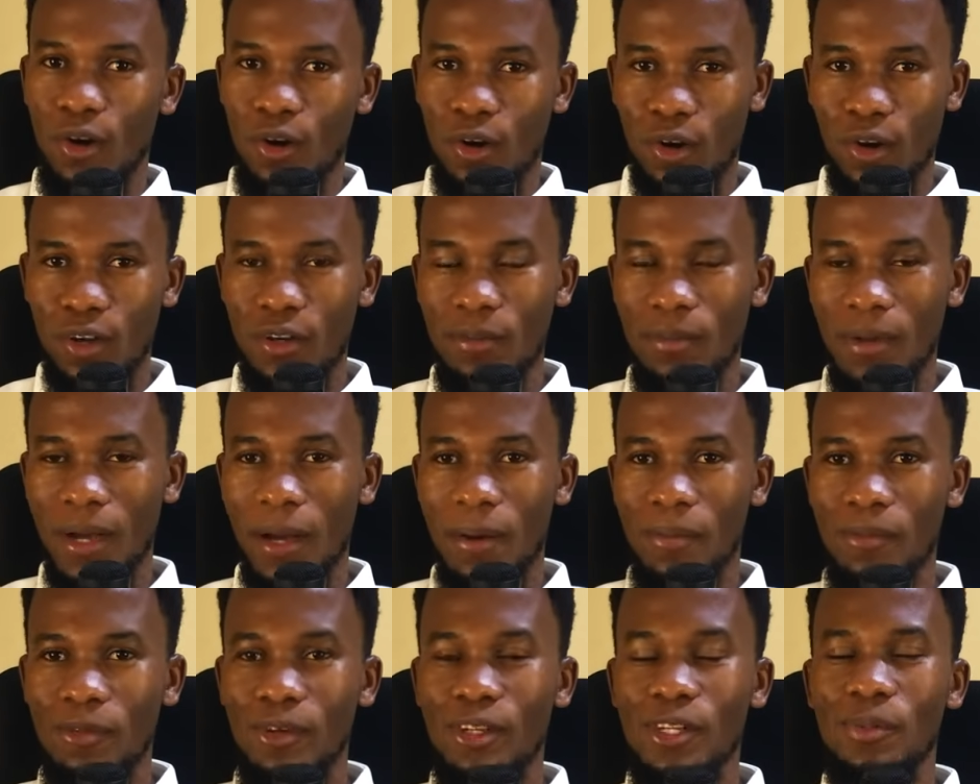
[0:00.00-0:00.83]

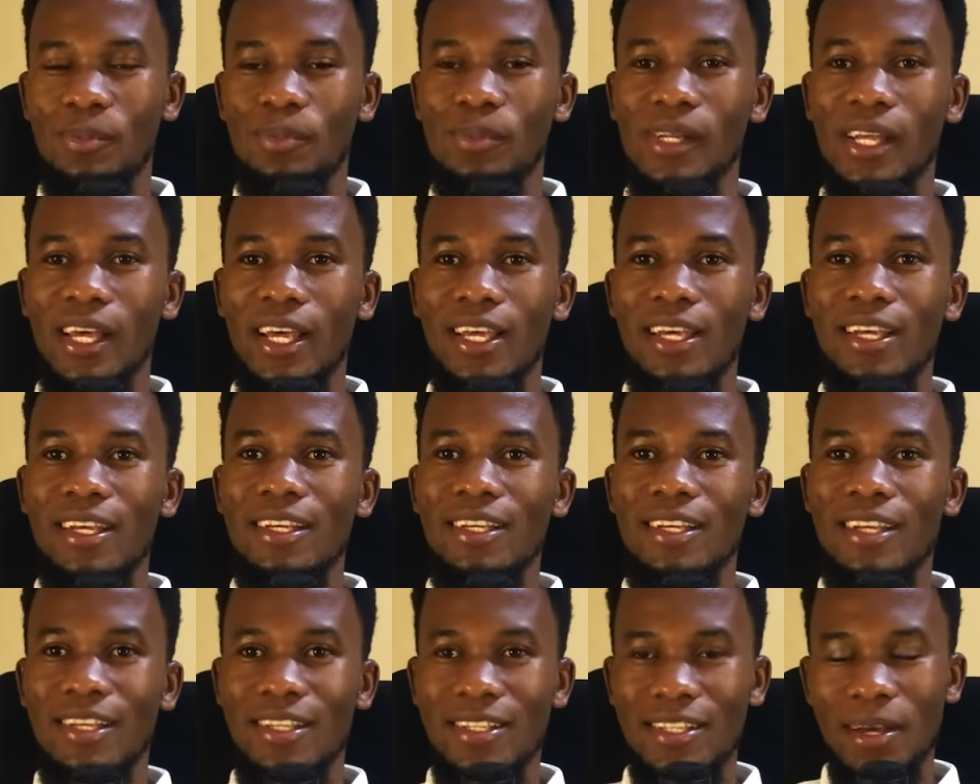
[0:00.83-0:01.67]
Conmam will
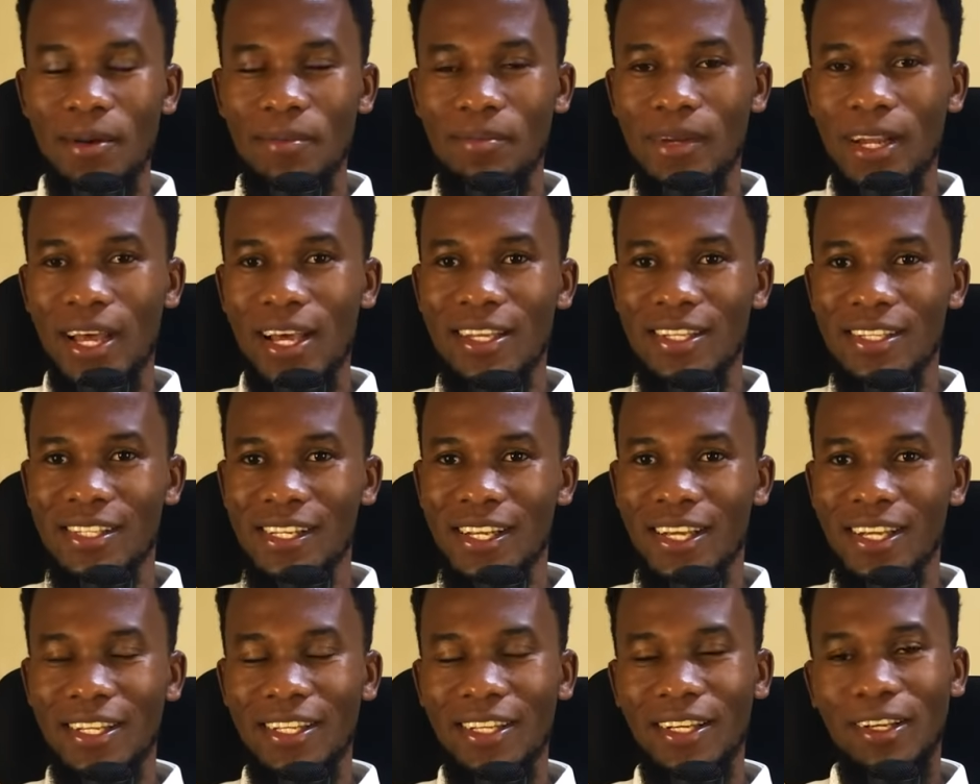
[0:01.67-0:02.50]
play some nice
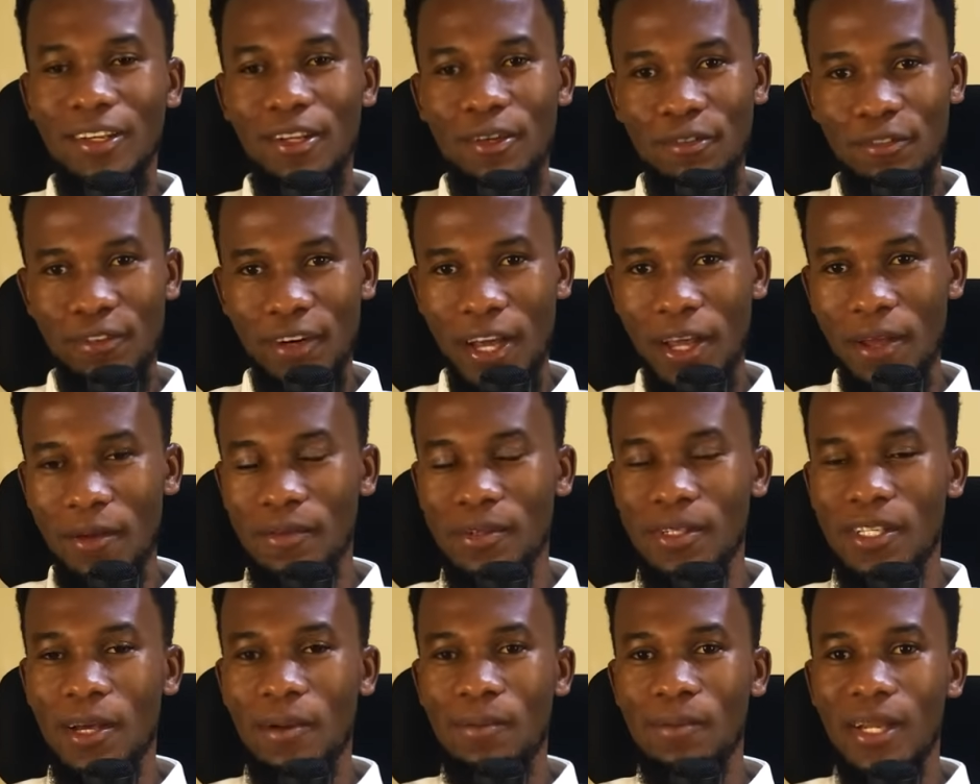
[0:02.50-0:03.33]
lady vibe,
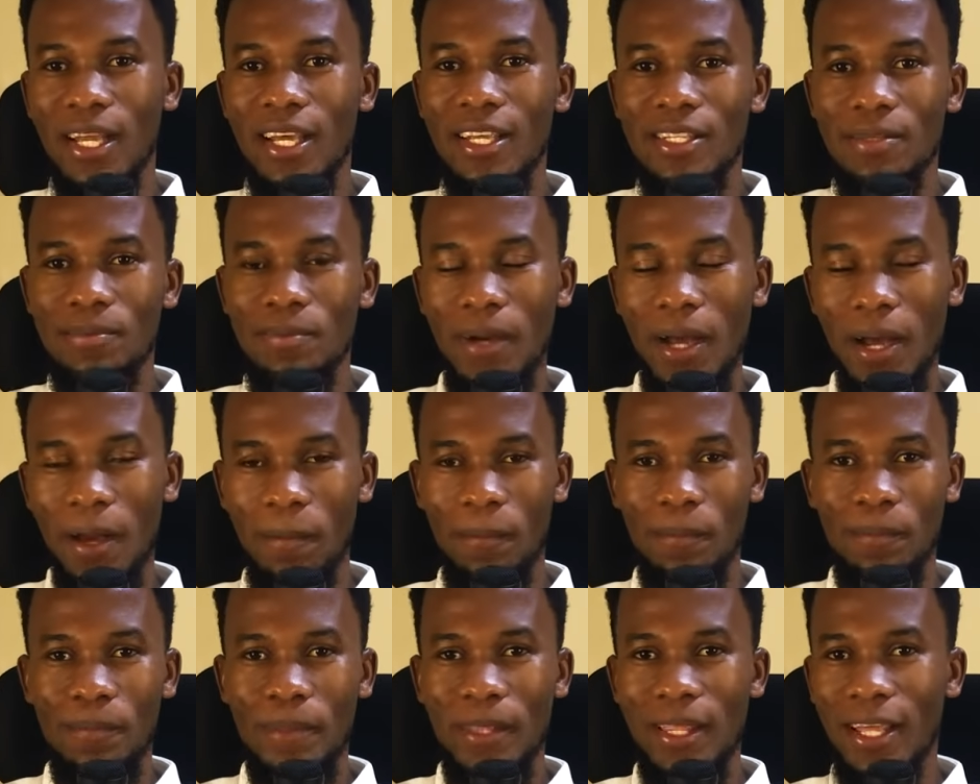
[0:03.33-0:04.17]
some nice
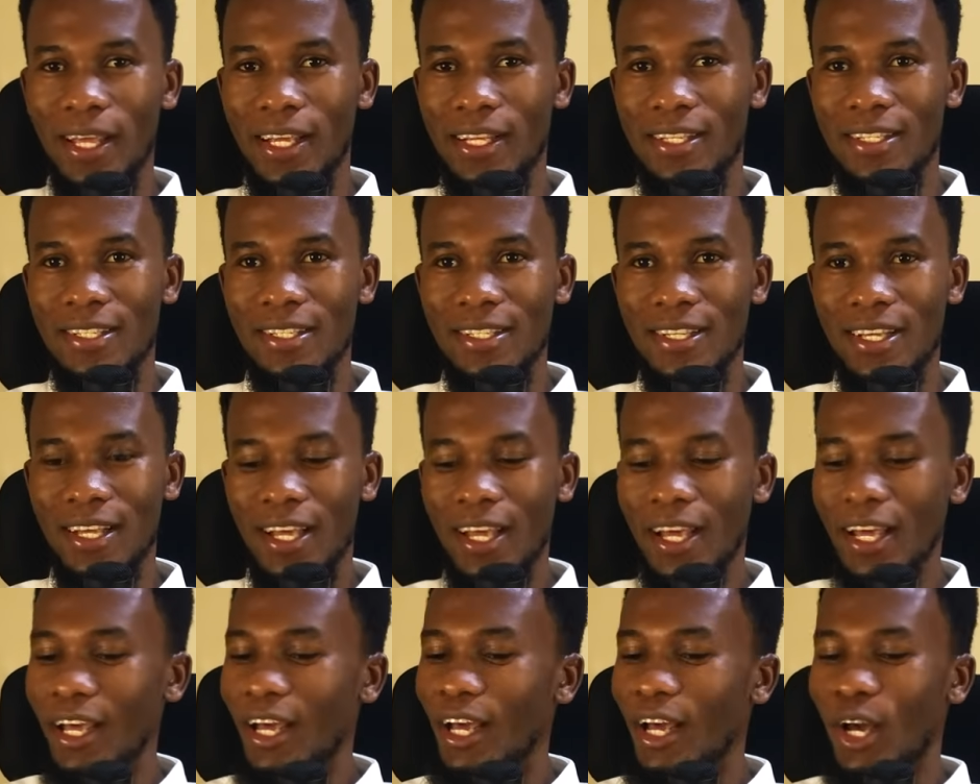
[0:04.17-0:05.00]
mom things.
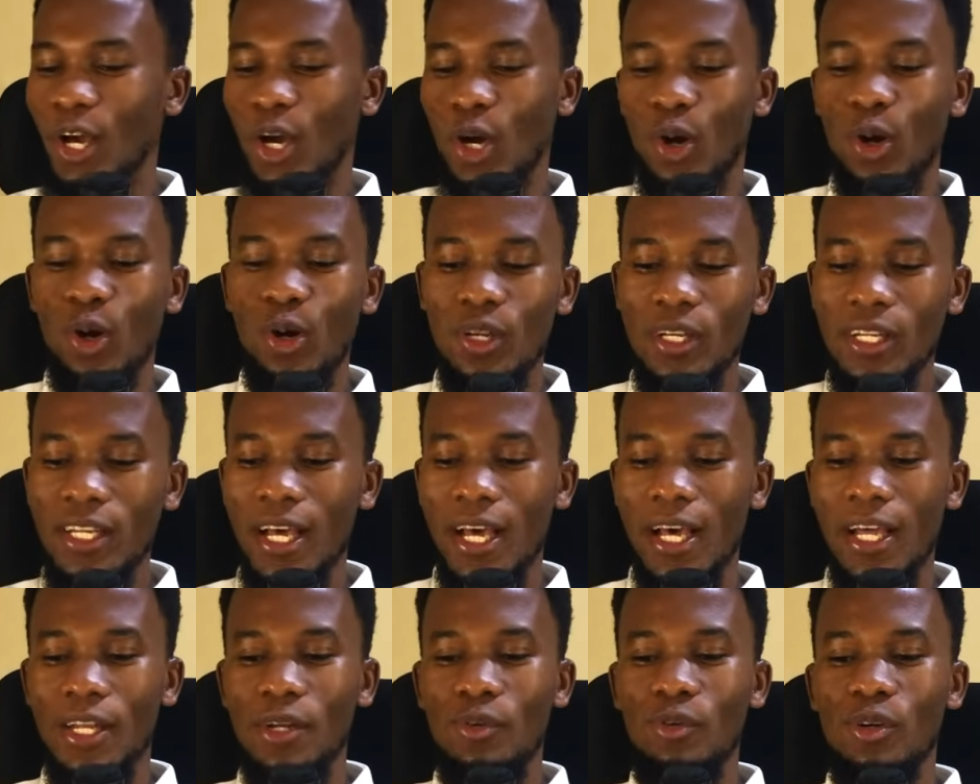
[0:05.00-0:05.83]

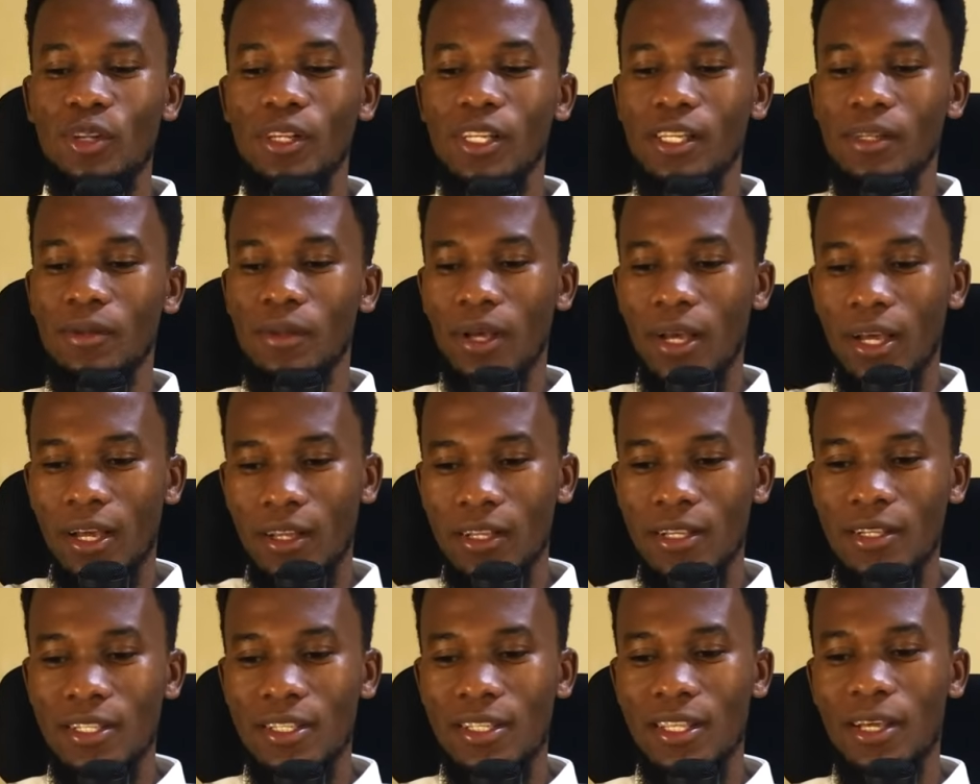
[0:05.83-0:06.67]
Condad will
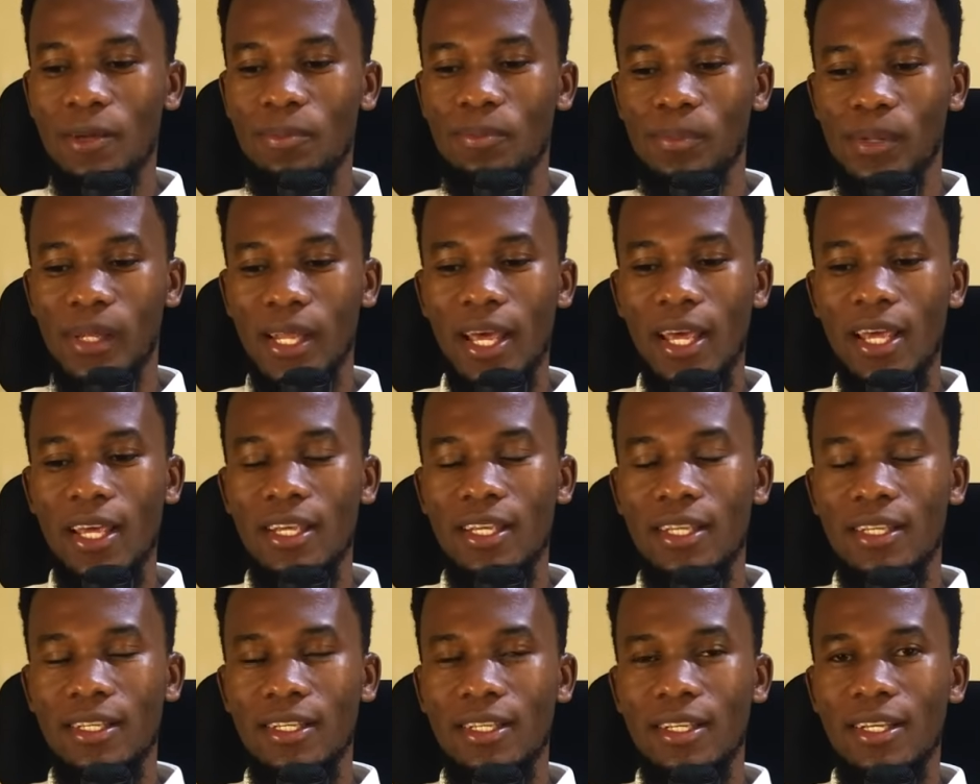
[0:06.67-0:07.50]
still
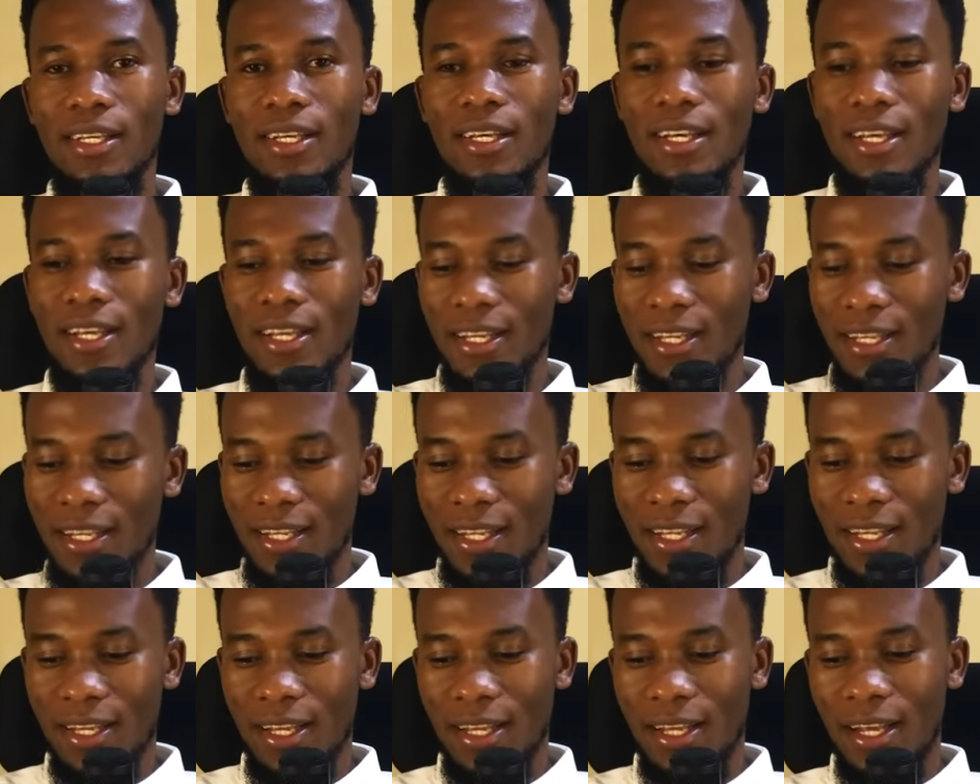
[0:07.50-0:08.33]
play
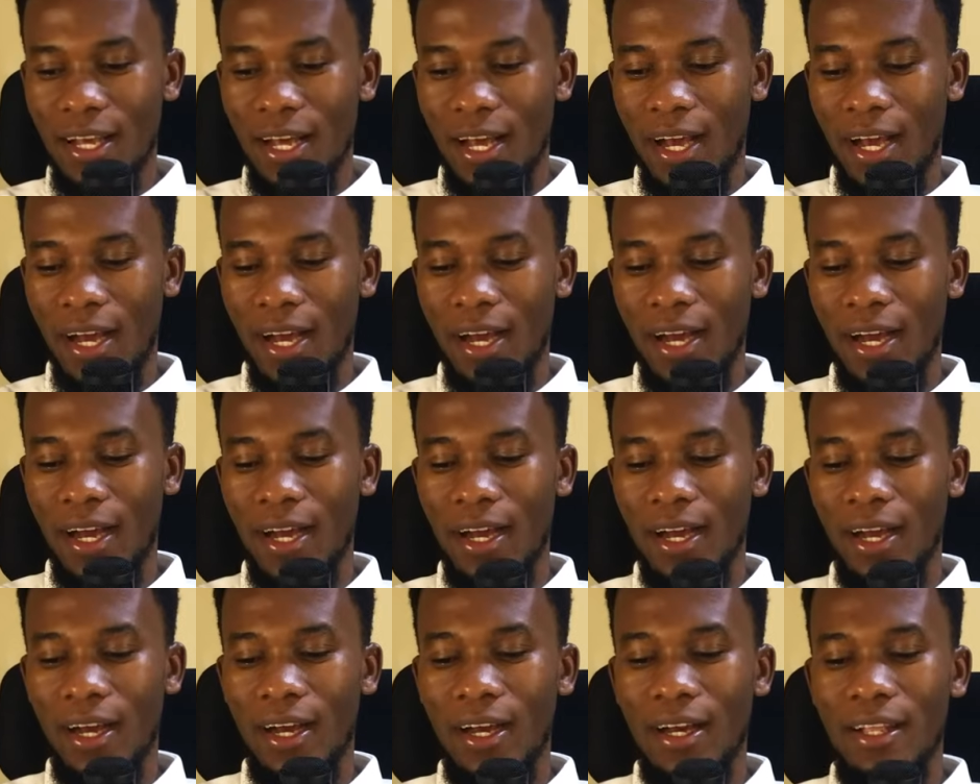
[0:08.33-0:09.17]

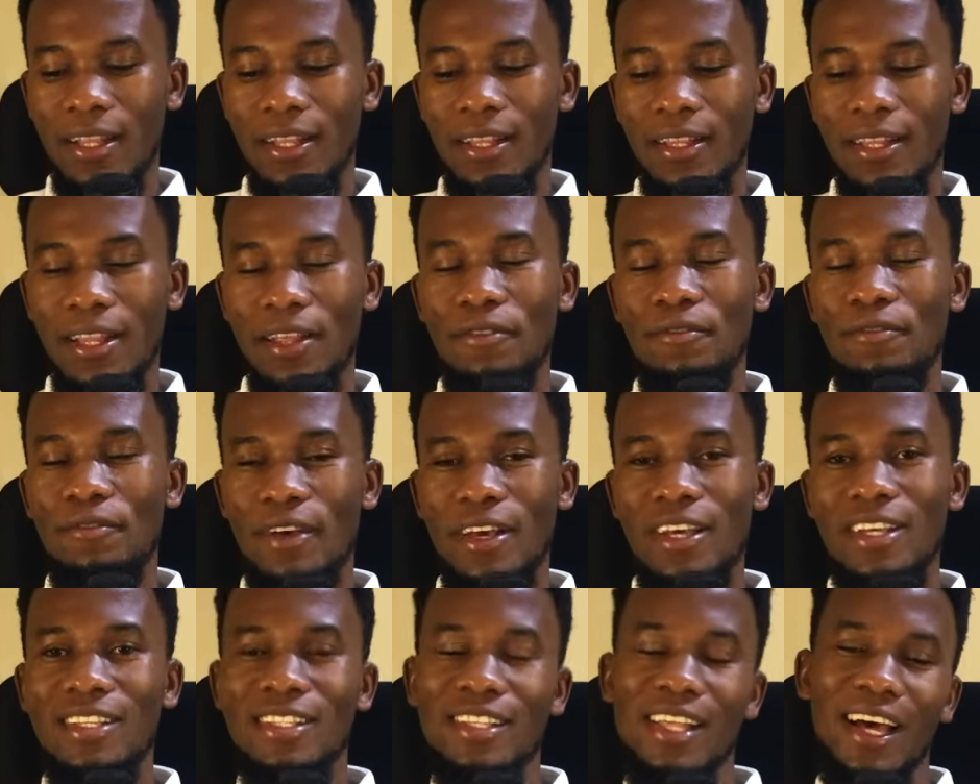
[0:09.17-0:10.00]
uh, the
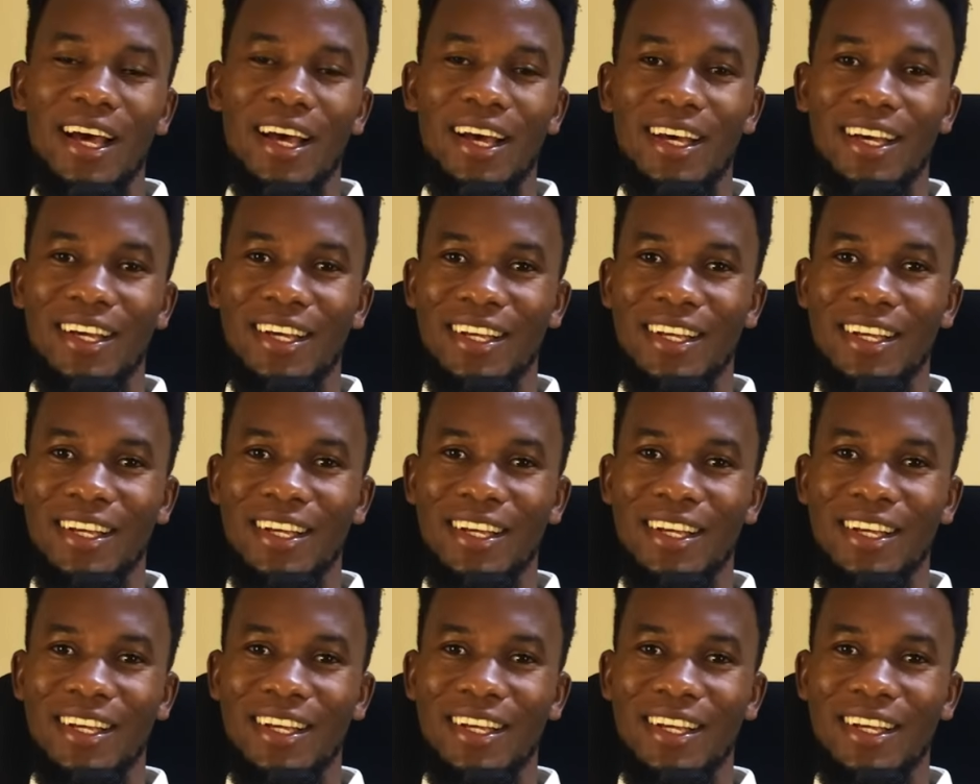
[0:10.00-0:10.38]
investor,